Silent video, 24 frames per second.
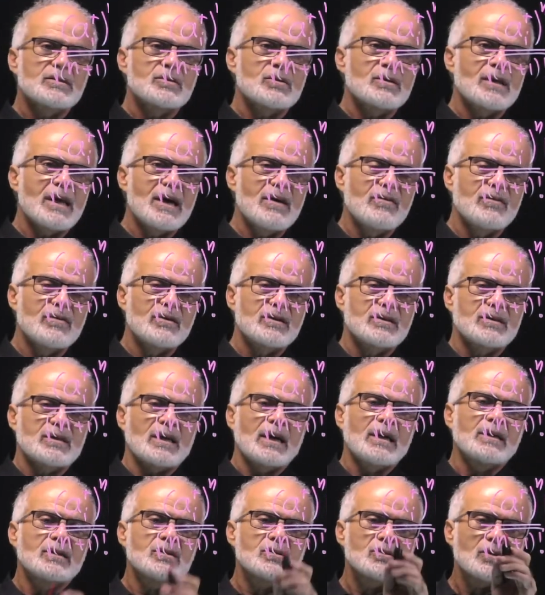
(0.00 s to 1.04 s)
on every
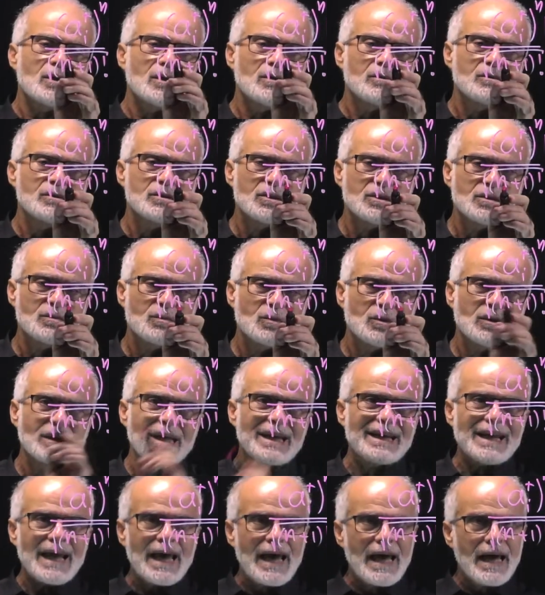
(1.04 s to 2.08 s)
side, so I will just put
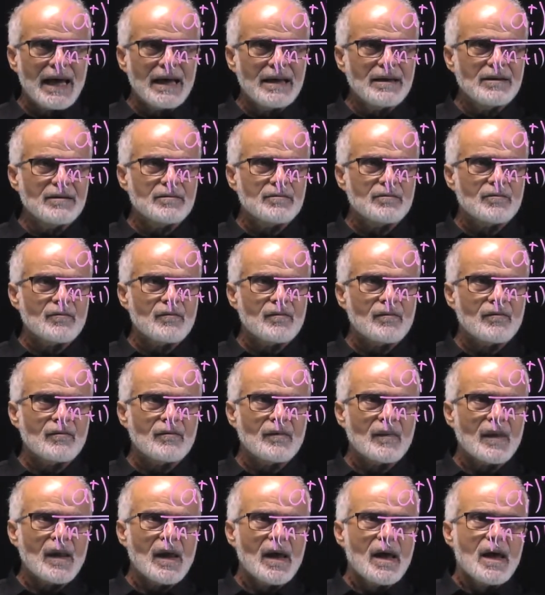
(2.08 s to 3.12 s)
an N.
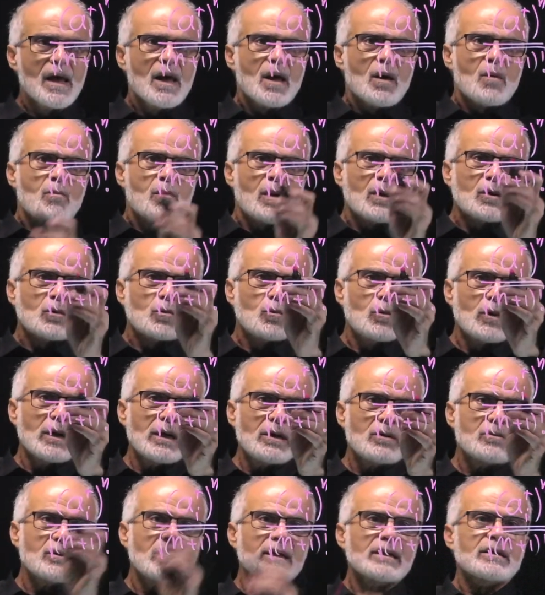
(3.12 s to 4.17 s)
But where
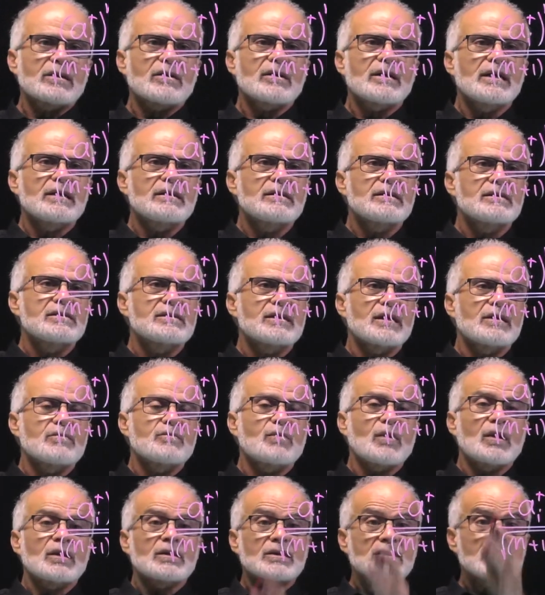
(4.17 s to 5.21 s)
do I create these N
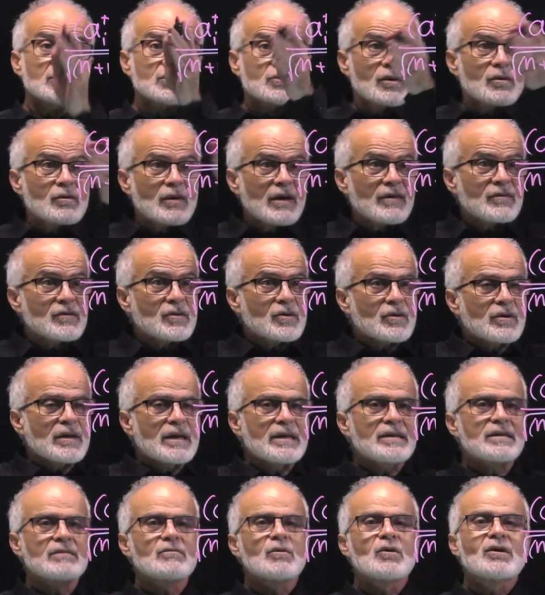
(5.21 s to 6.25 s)
particles? Well, we have to create
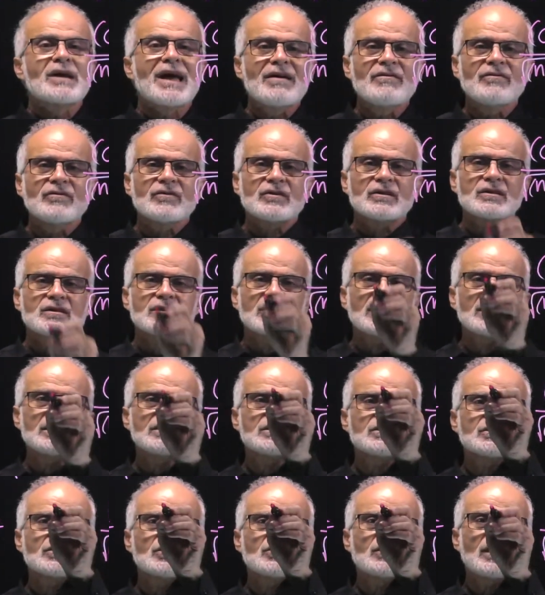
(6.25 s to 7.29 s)
them on every side,
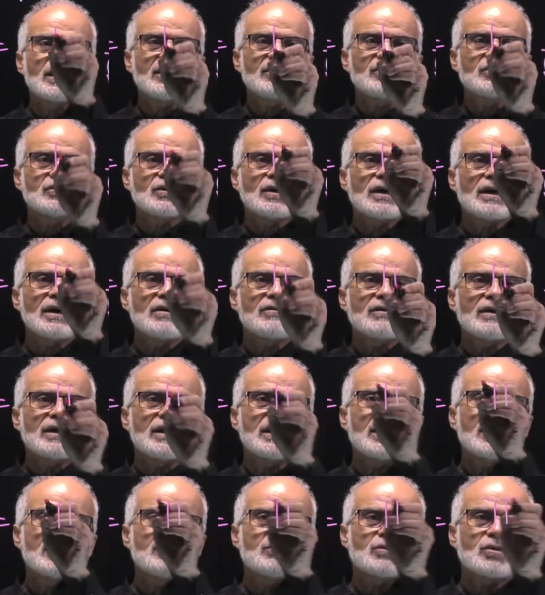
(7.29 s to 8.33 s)
so we have to have
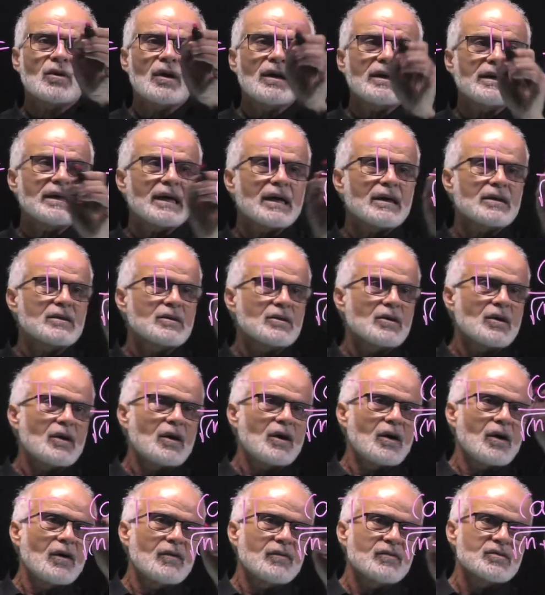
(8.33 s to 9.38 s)
a product
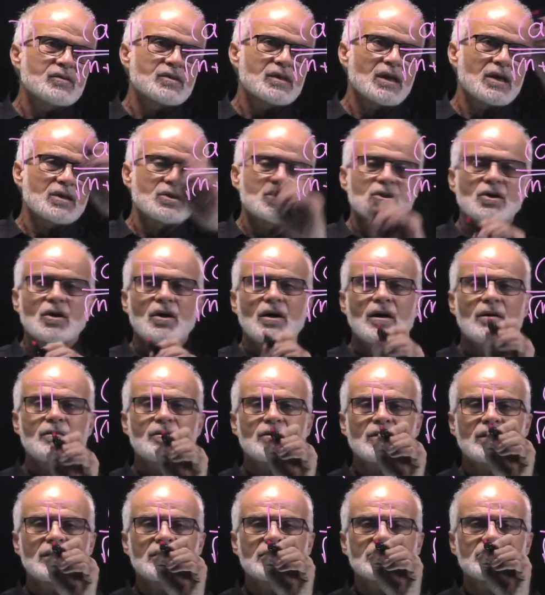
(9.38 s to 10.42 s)
of such
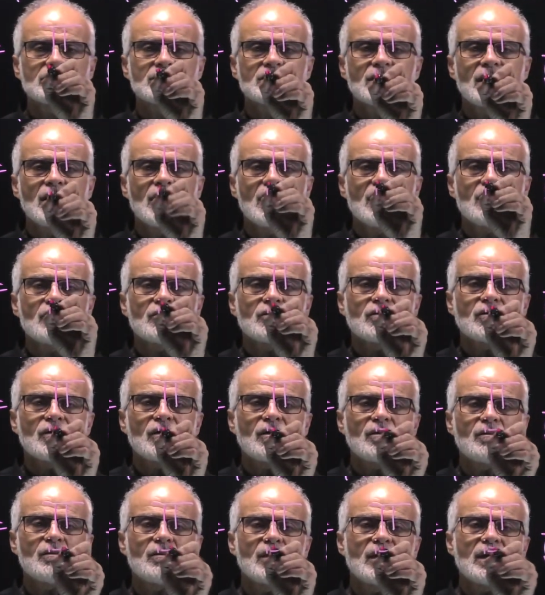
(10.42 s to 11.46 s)
operators
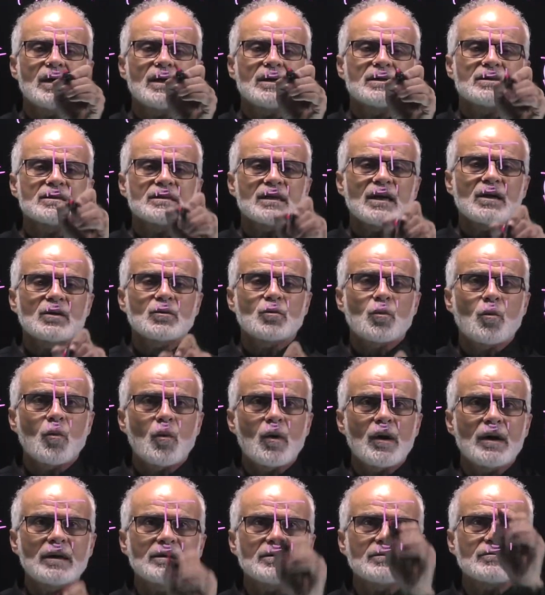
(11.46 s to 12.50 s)
from site
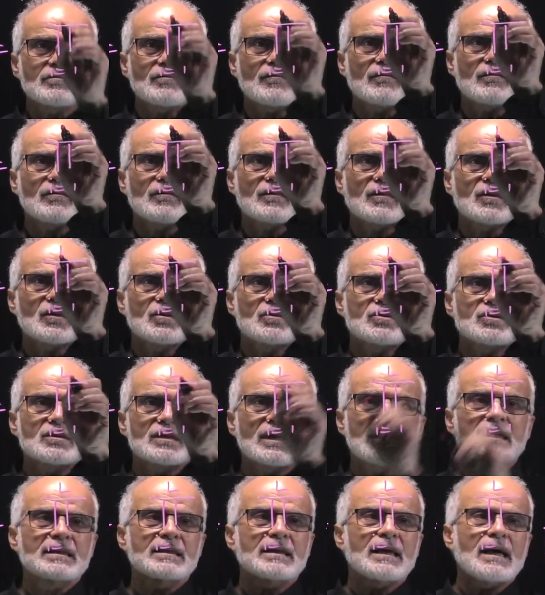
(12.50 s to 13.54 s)
1 to
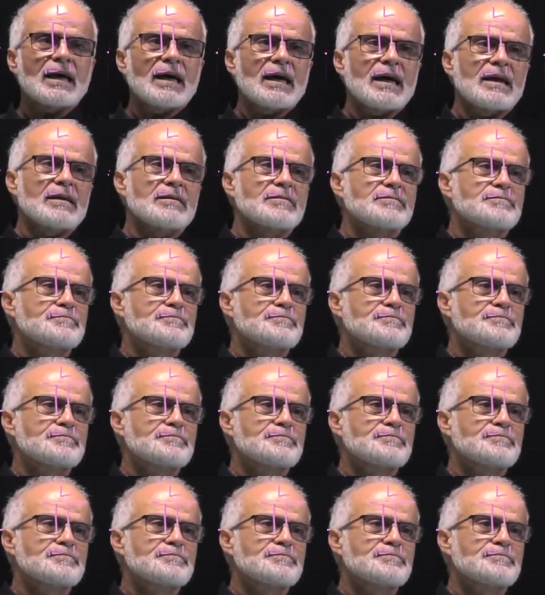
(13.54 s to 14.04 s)
site L.